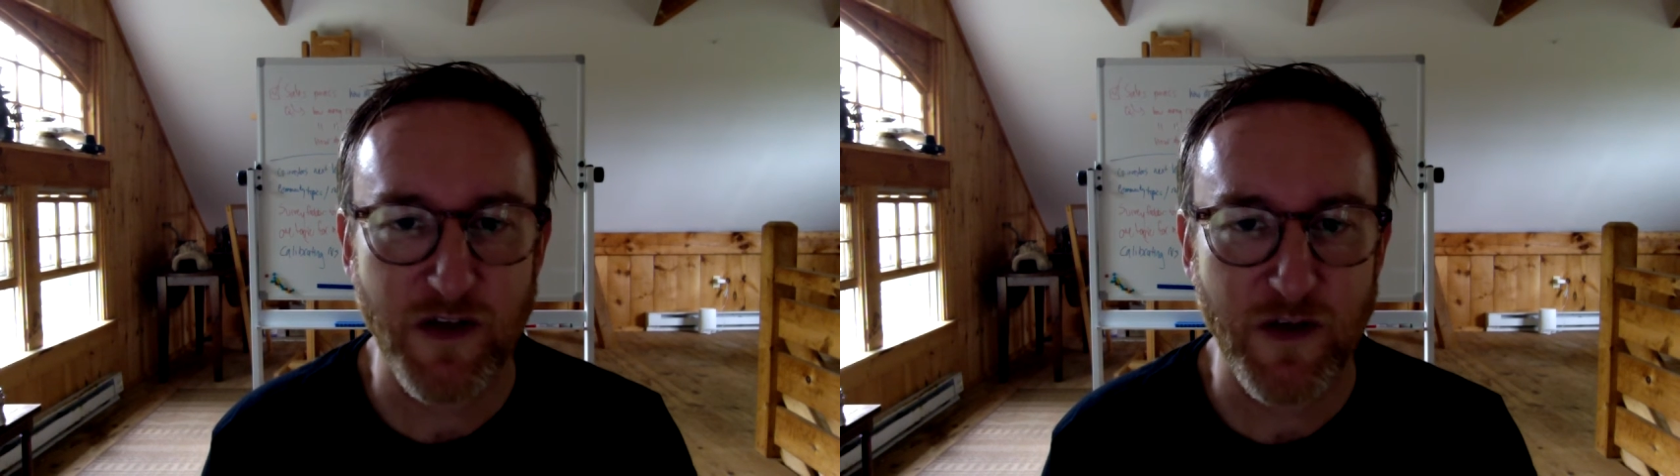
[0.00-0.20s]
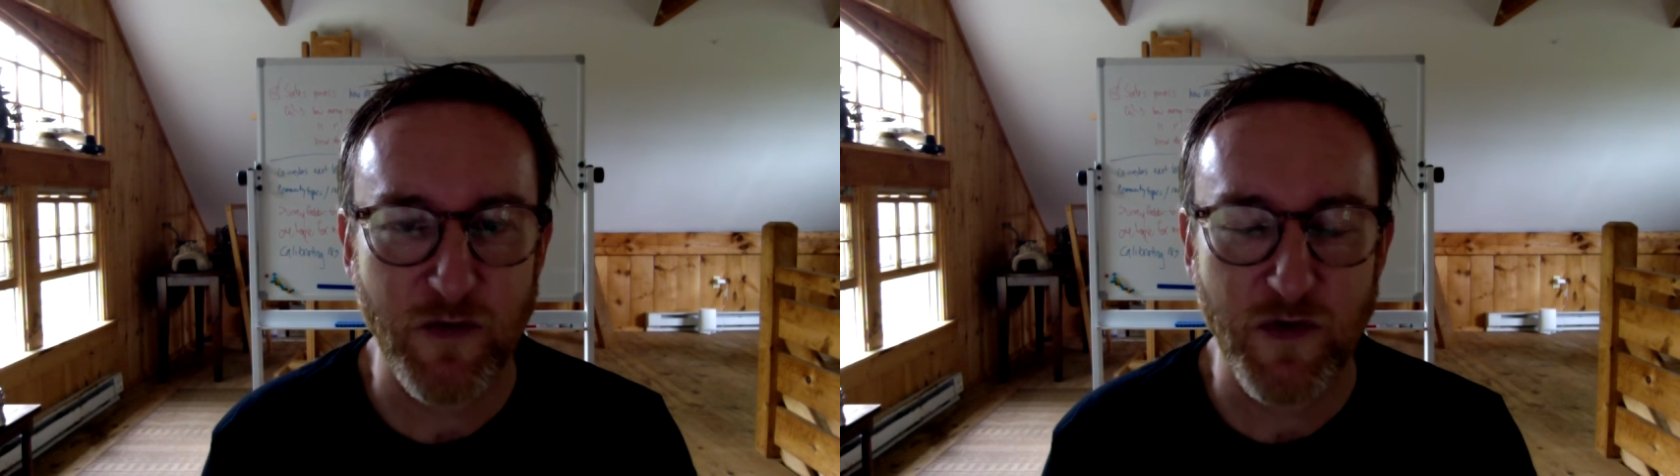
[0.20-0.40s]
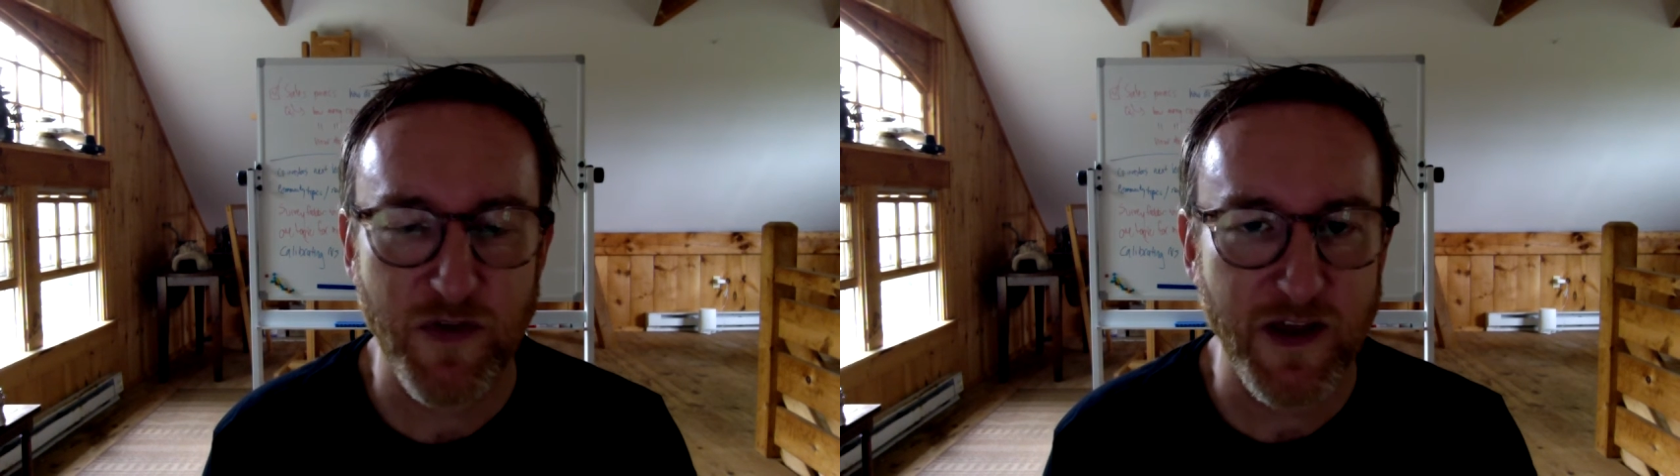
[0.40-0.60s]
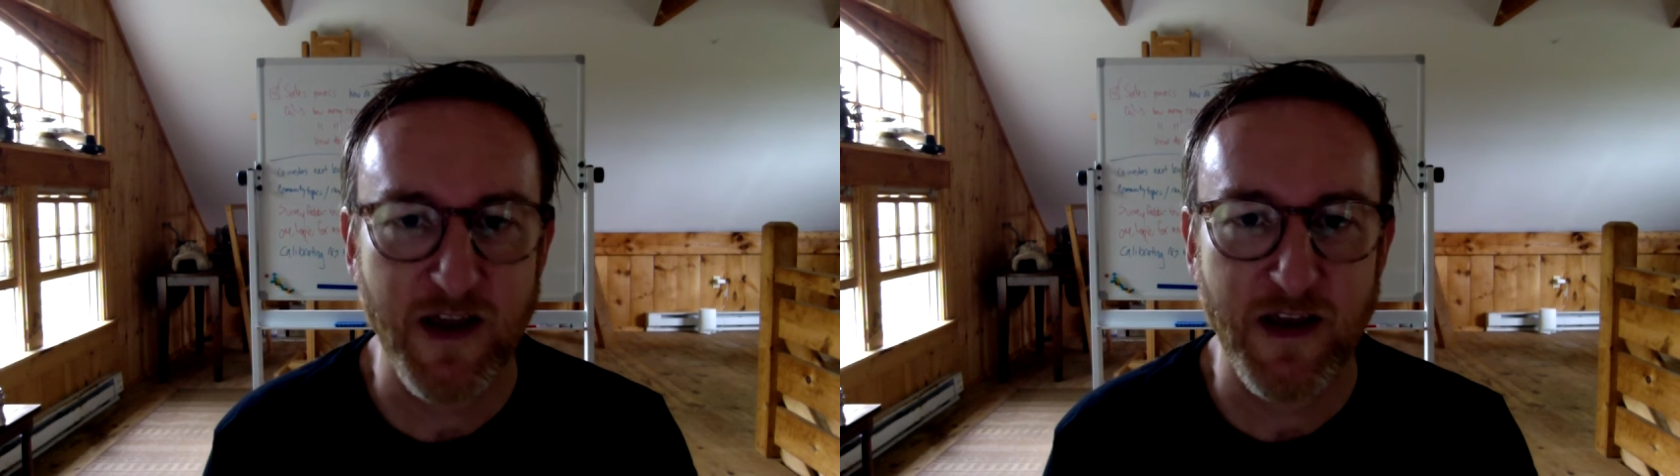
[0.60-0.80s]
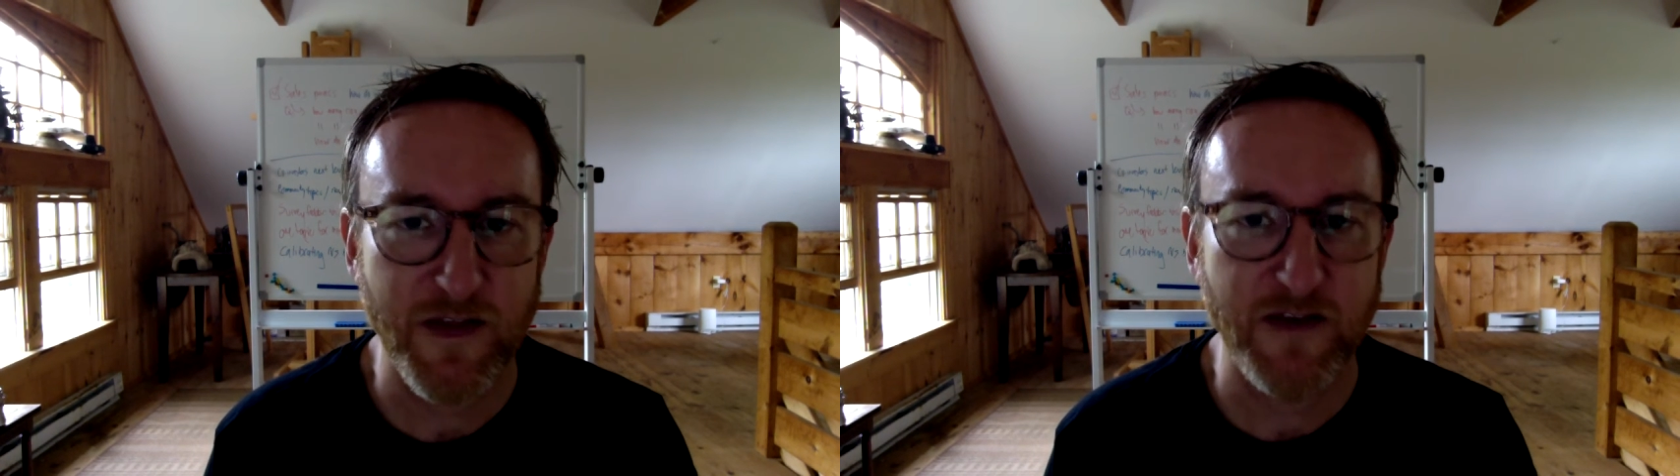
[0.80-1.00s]
that were thinking
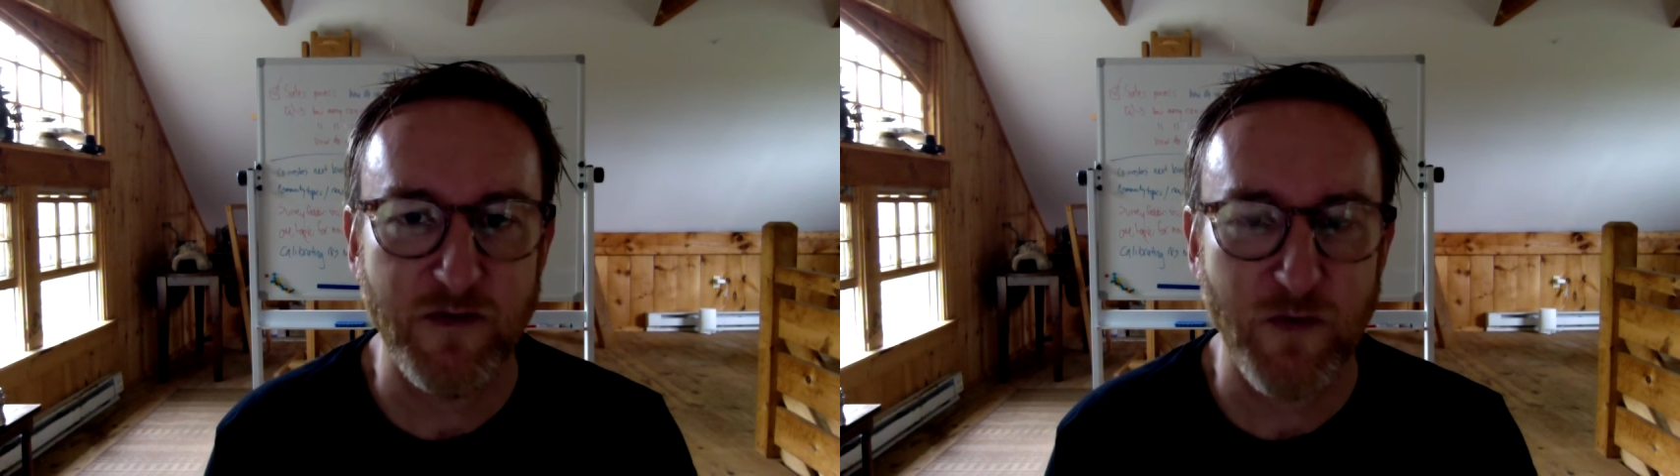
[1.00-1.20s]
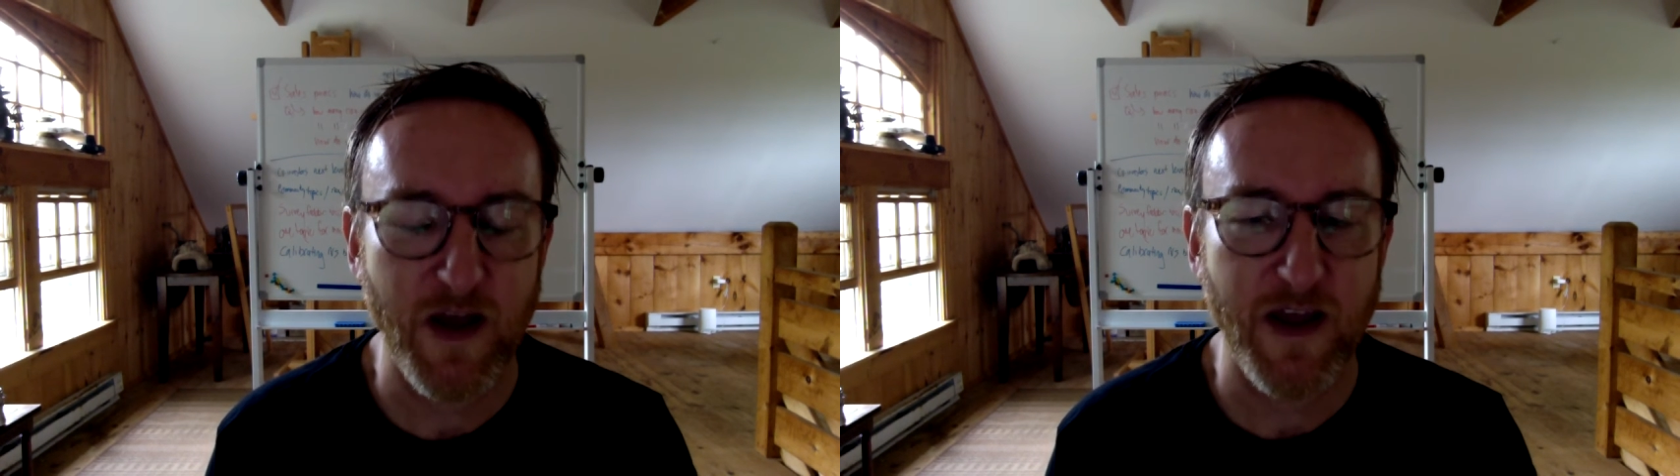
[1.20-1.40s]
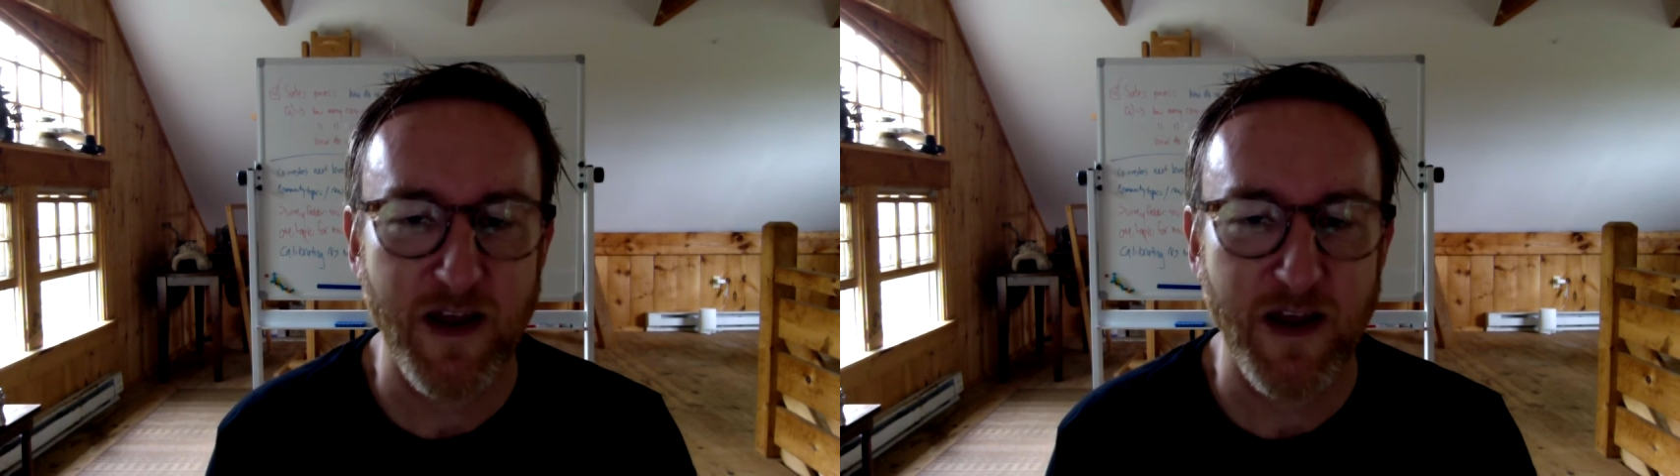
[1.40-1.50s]
in this way